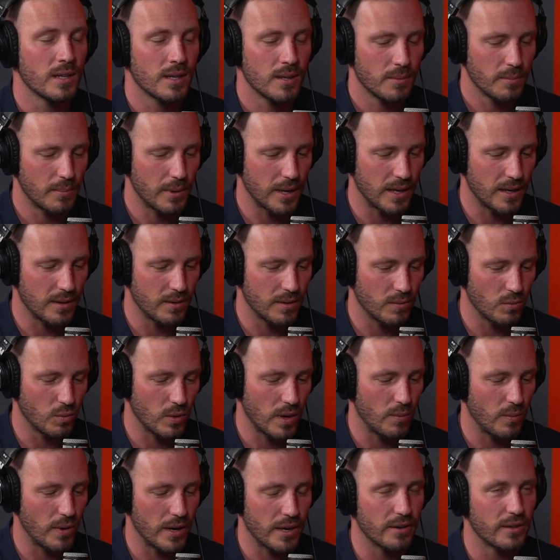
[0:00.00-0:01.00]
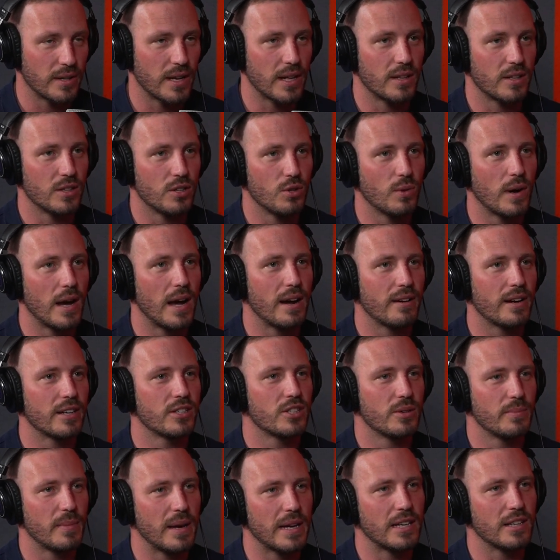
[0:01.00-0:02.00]
But one way or another, you are
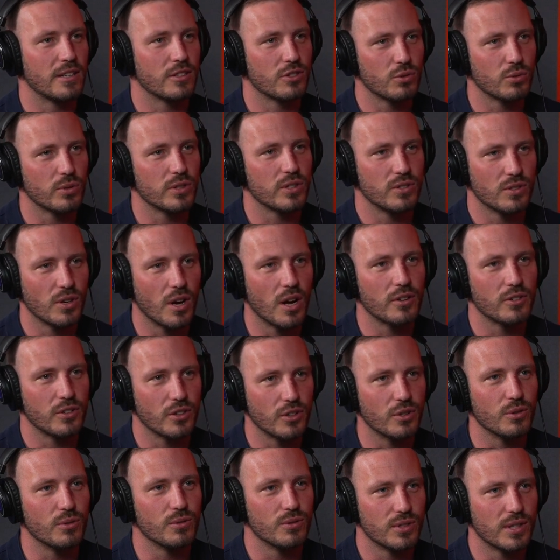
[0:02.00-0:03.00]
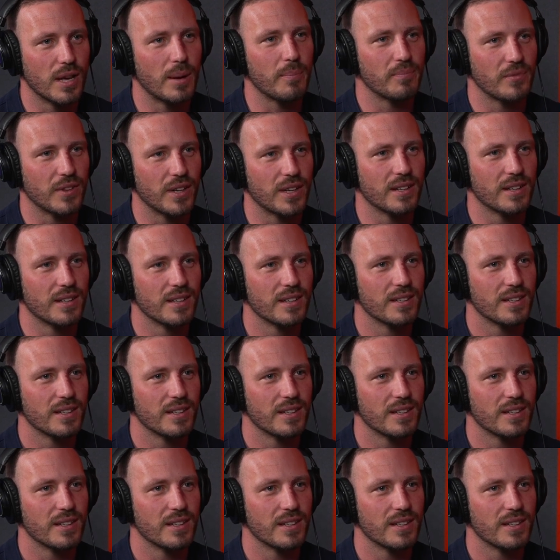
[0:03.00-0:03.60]
actually making a choice not to do something,